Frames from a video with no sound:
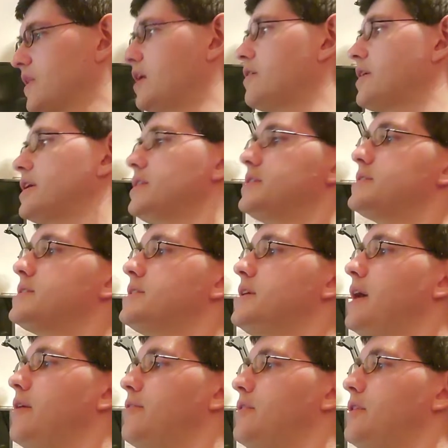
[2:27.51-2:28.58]
Alright, let's
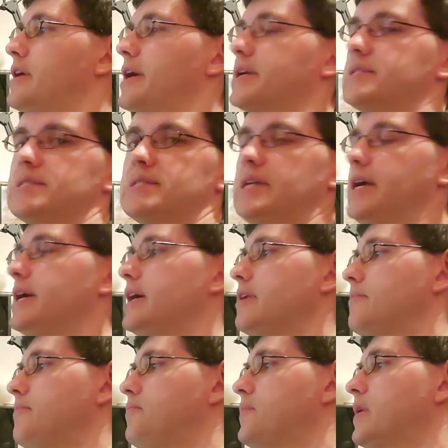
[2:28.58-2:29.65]
see how long I can stay
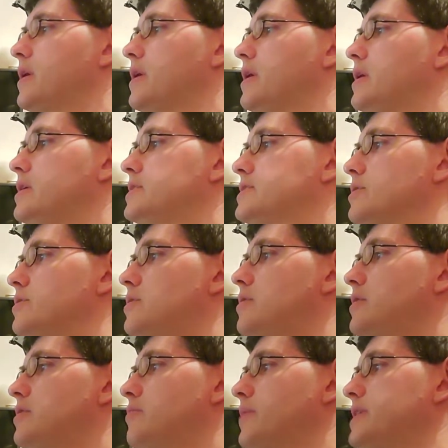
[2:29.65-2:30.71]
in.
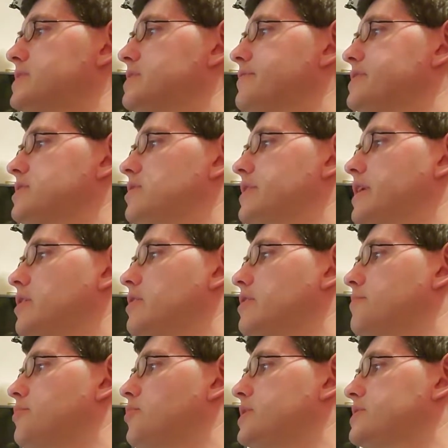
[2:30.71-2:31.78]
So the rest of us all got
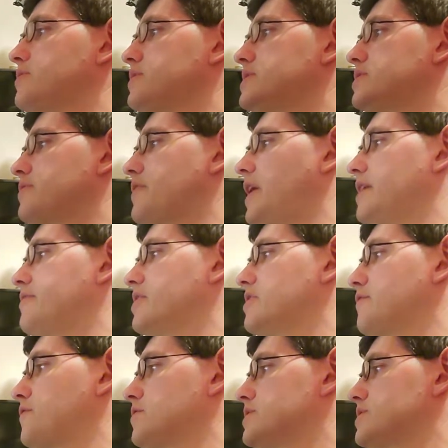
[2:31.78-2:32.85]
100 points for
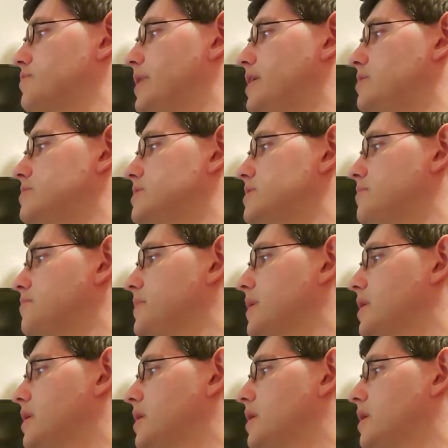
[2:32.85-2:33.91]
surviving the first round.
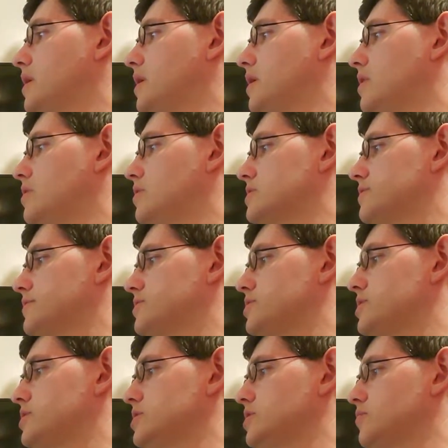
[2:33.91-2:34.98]
Those of us
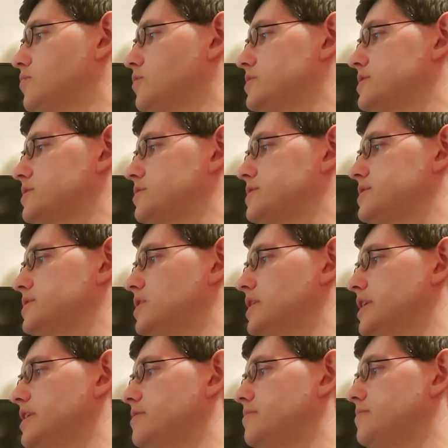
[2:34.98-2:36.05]
who didn't do the worst are
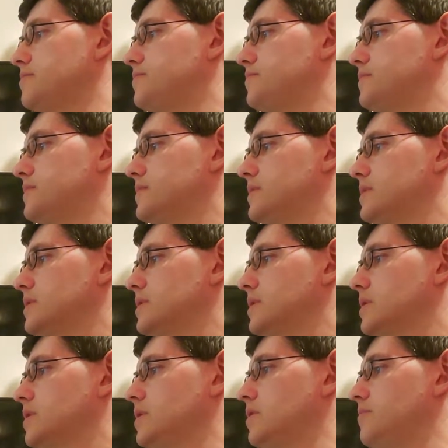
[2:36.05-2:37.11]
still in.
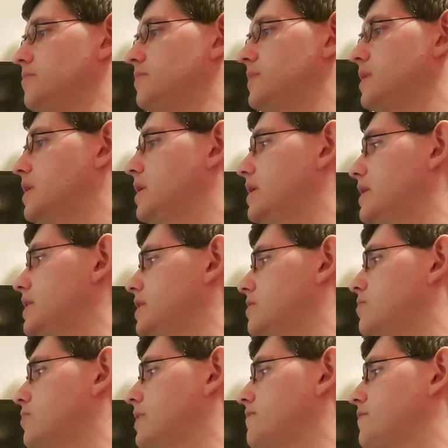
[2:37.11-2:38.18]
Oh, I got
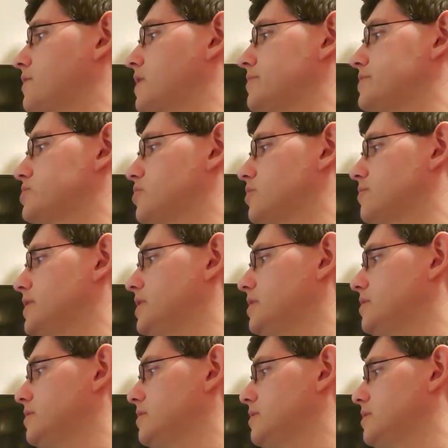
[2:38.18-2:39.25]
that griefer coming toward me.